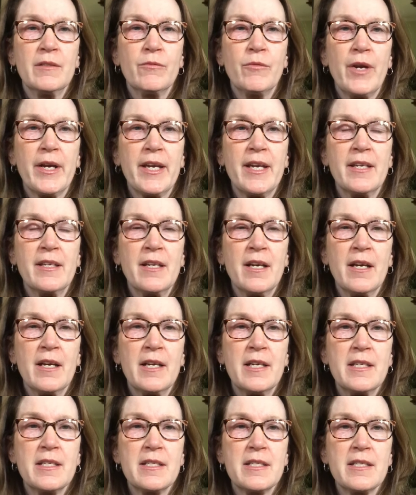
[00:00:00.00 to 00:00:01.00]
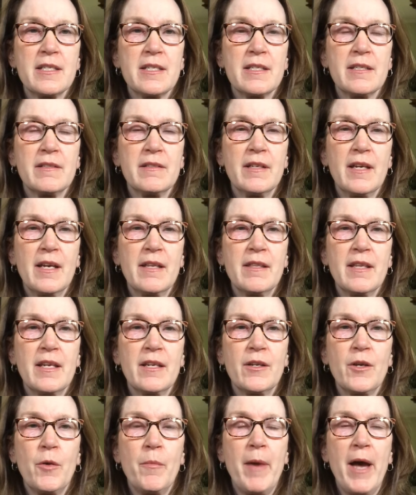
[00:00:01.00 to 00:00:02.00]
recognized, and then
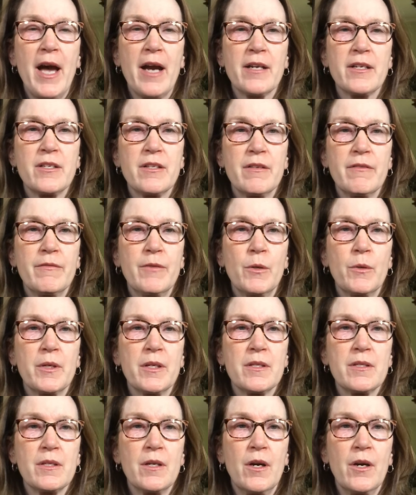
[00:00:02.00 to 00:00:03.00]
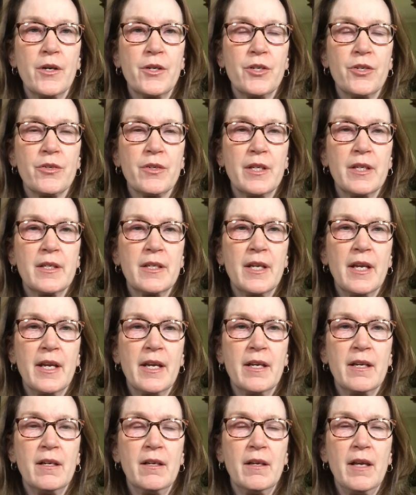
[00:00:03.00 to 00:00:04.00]
go back to the focus on your
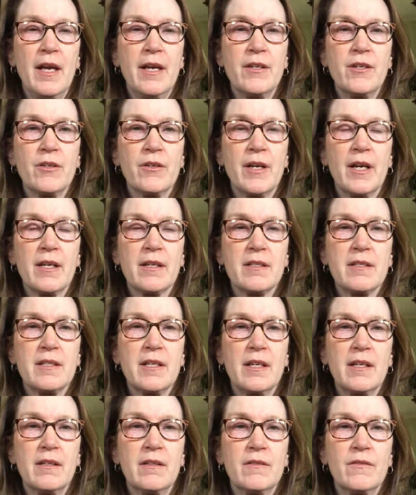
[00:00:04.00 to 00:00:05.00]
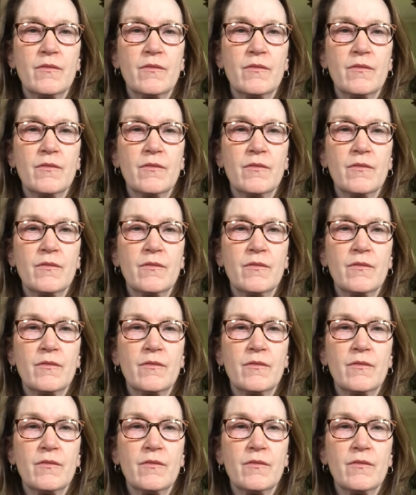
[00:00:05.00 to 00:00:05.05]
inhale and your exhale.